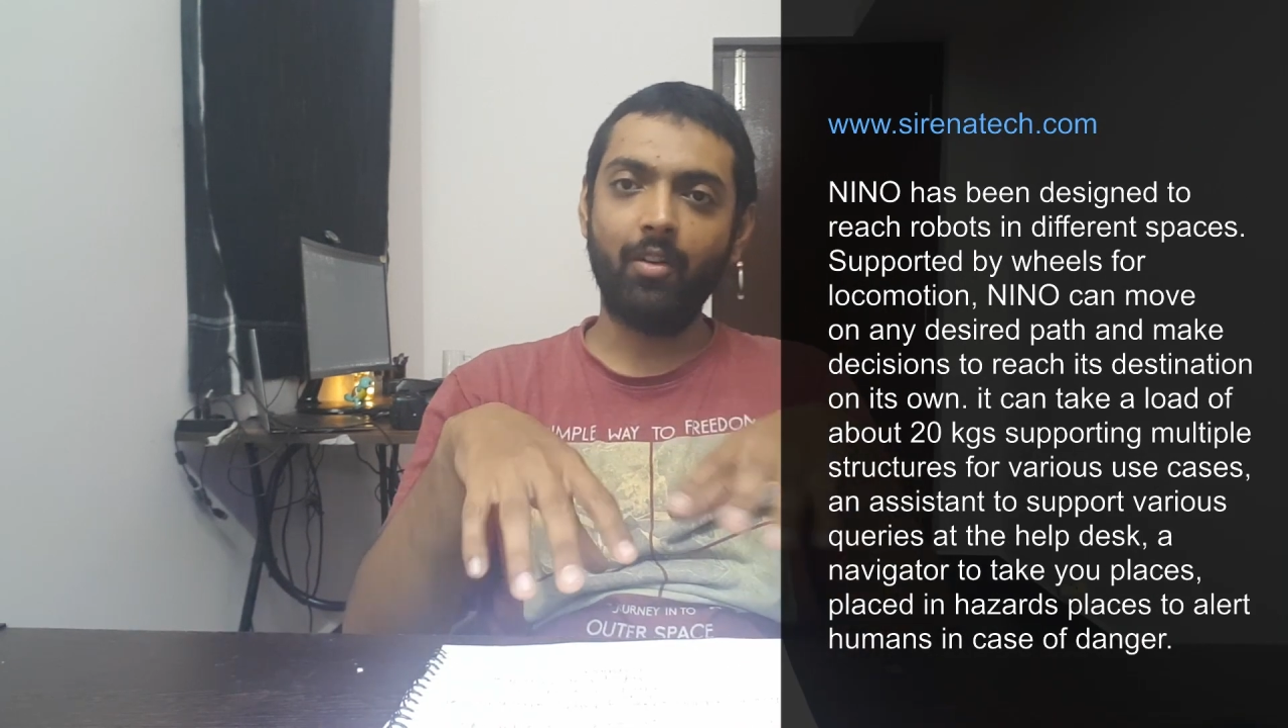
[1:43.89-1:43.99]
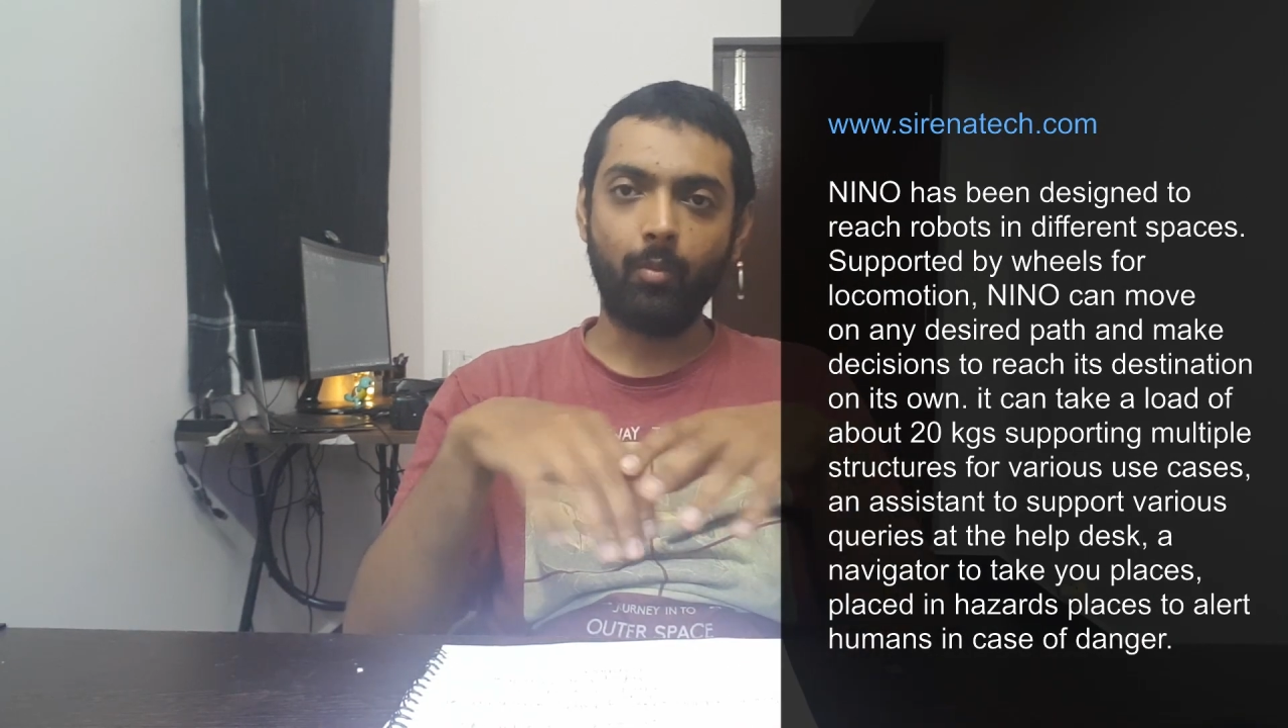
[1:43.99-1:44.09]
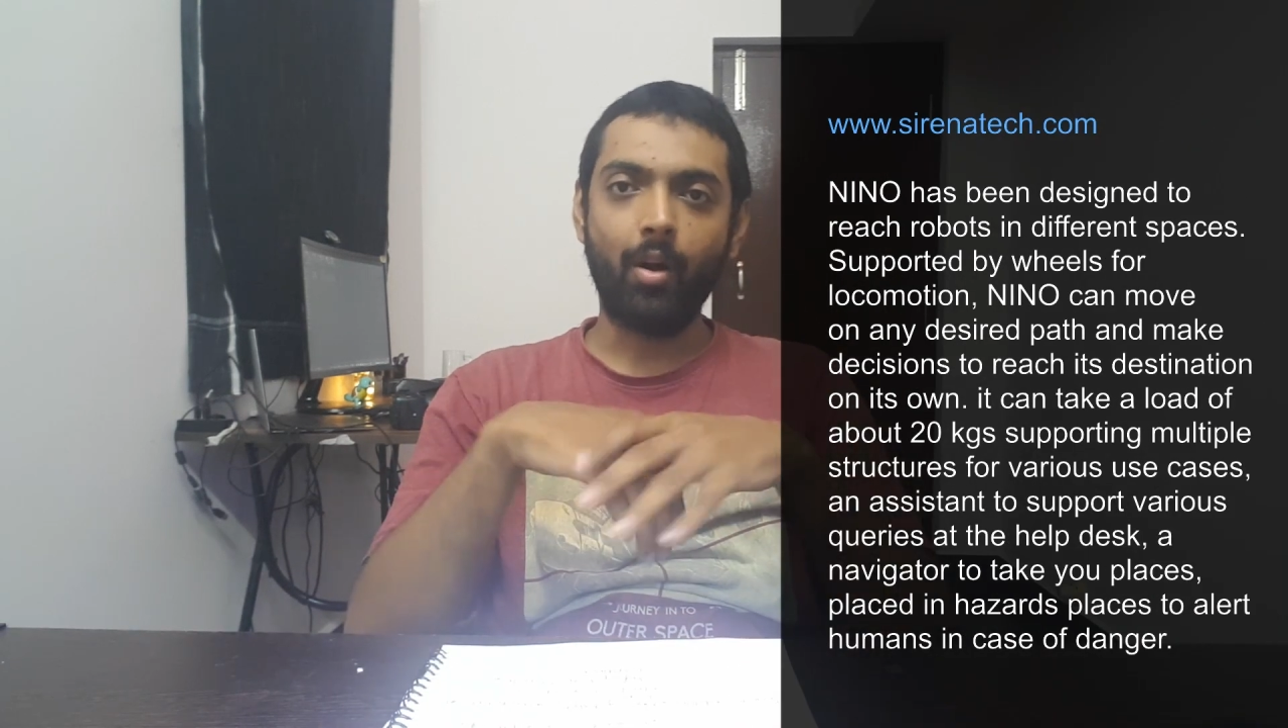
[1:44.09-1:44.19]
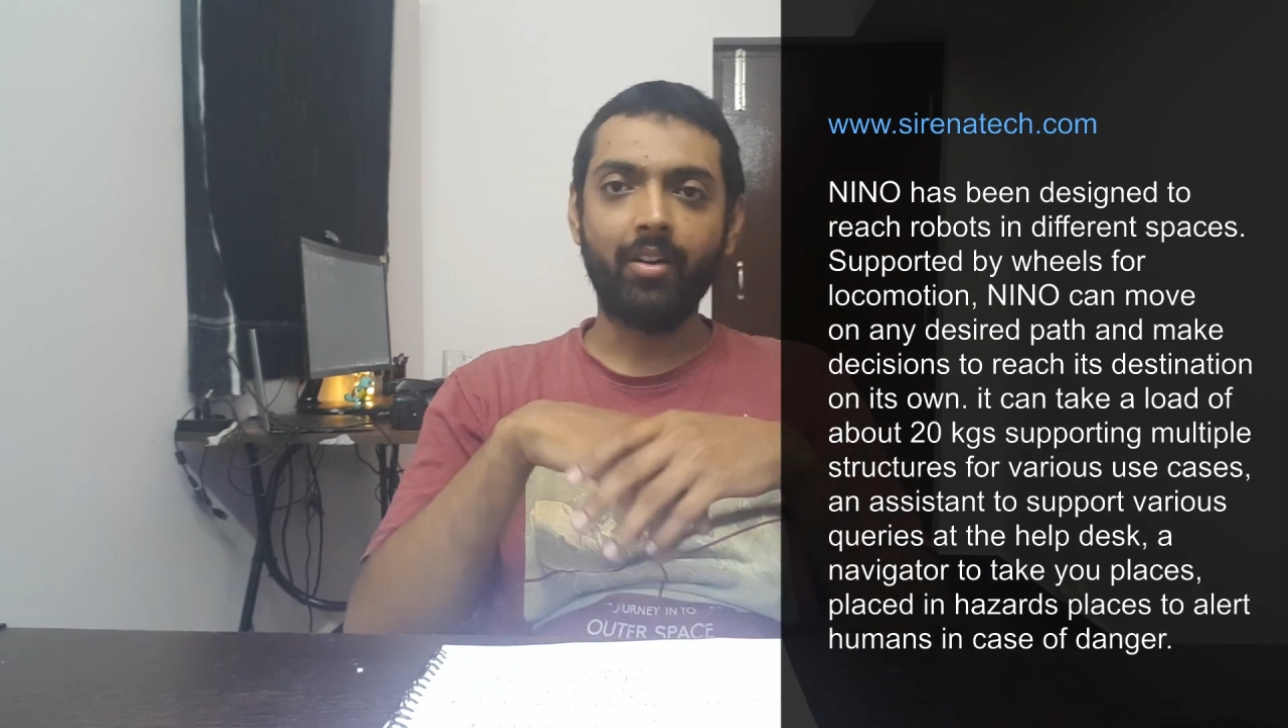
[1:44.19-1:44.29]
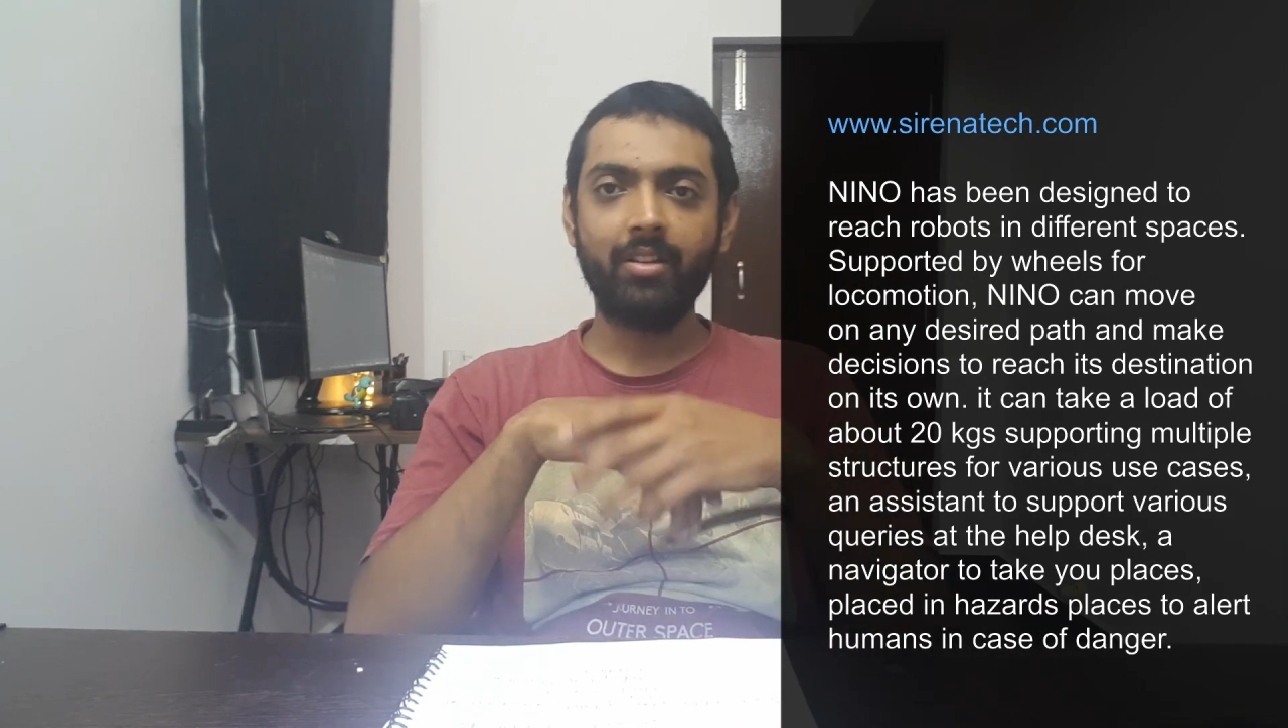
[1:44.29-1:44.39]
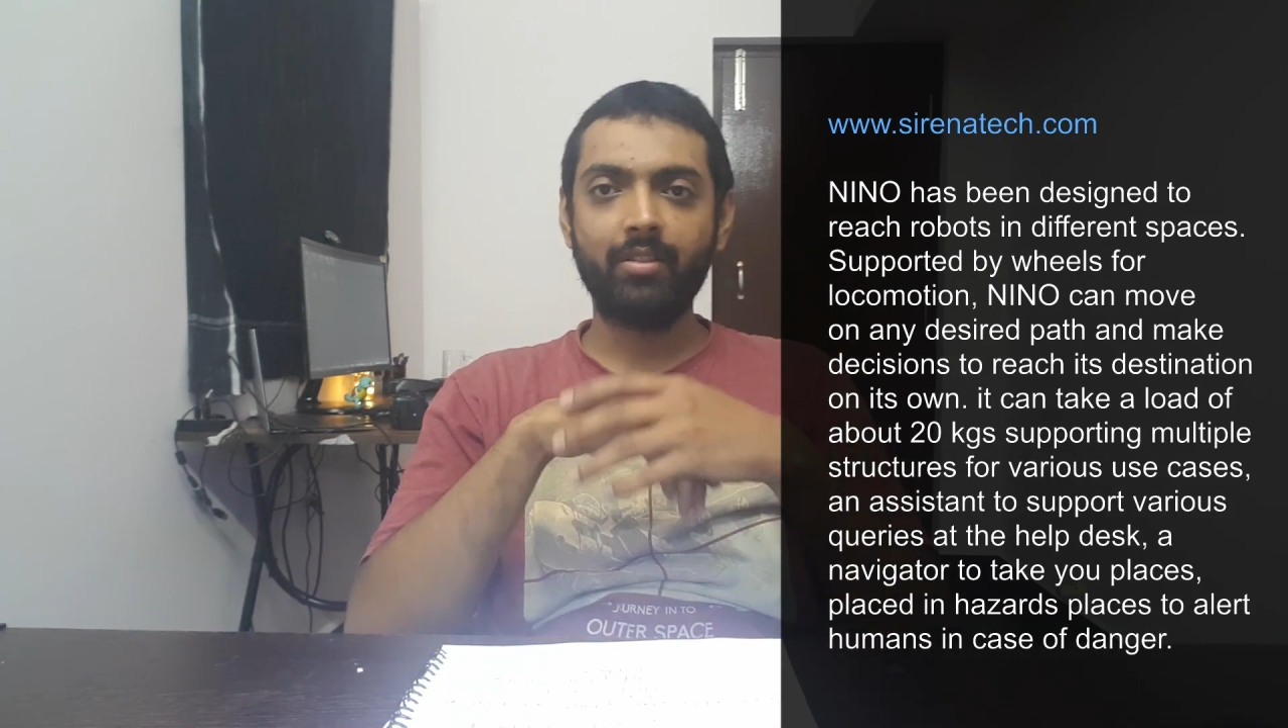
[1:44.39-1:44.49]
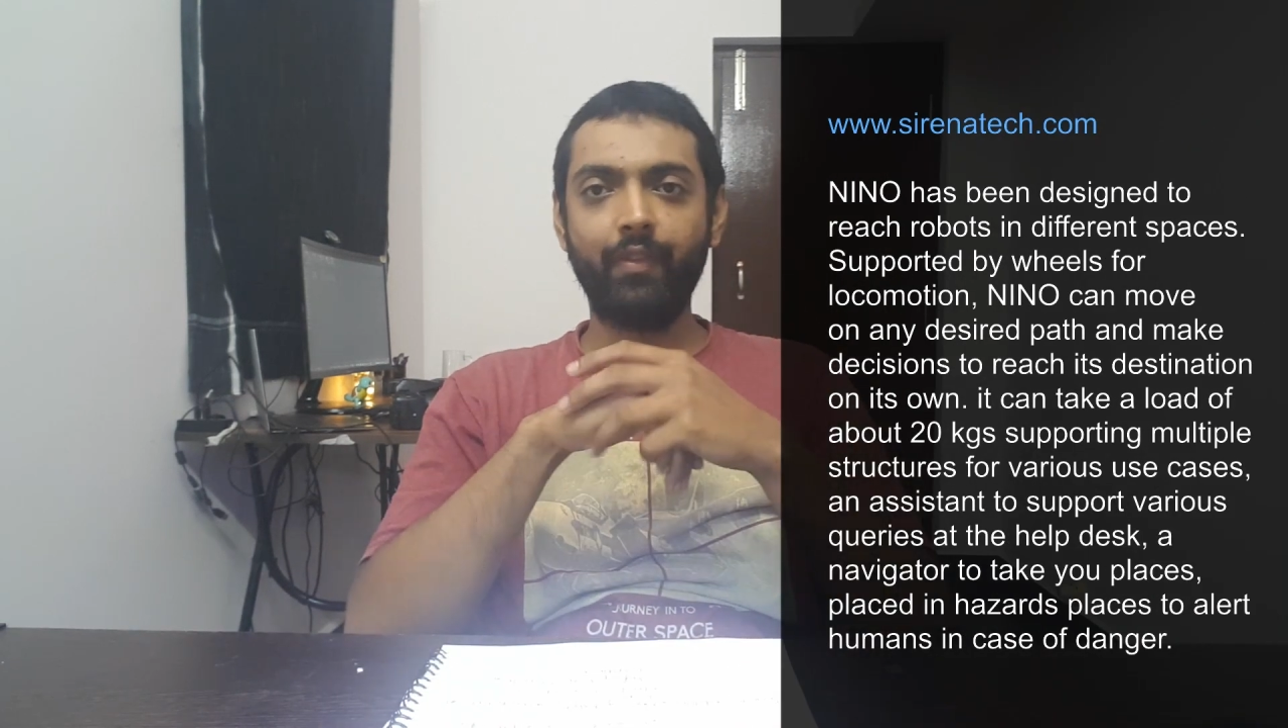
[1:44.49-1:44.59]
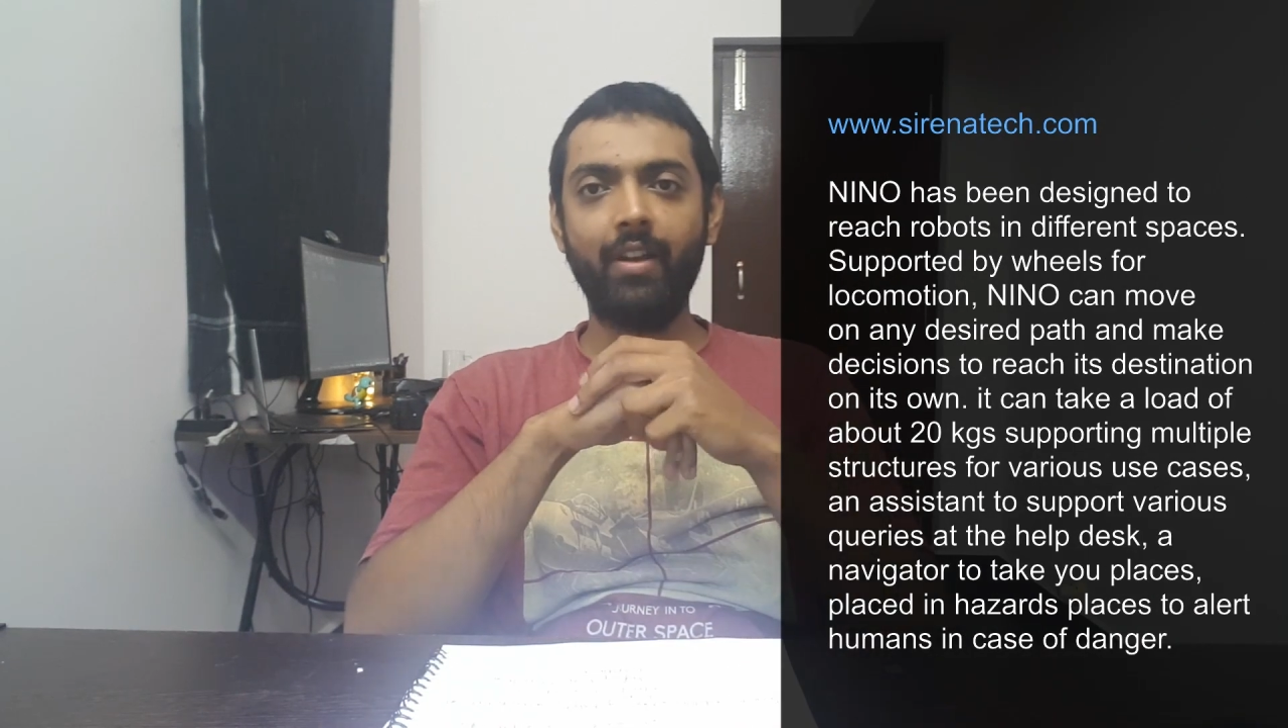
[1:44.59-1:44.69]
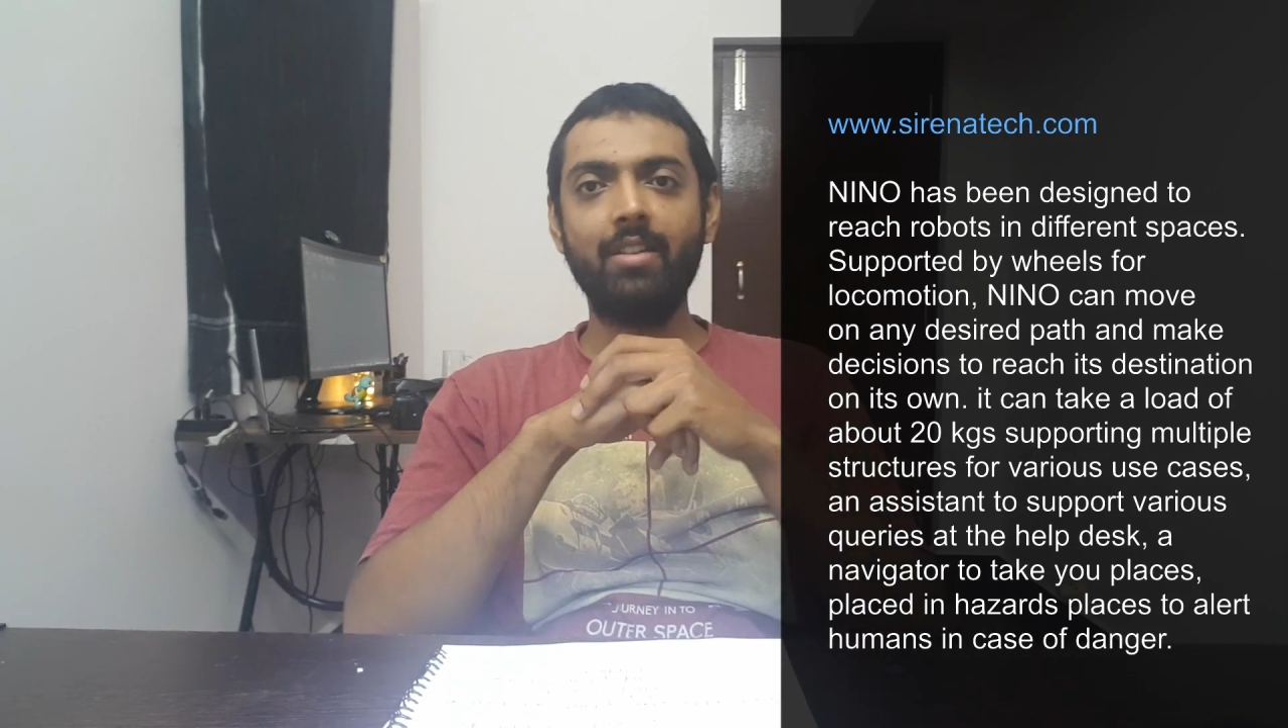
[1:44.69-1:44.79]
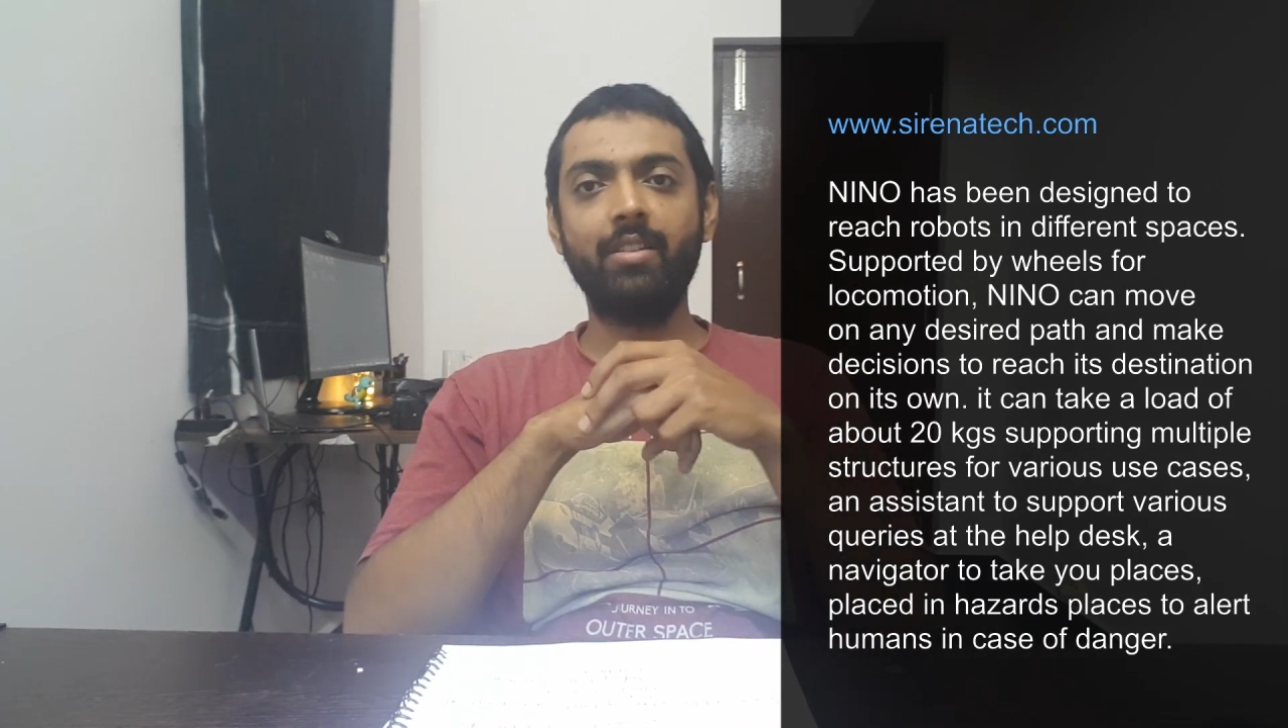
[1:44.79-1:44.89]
robotics field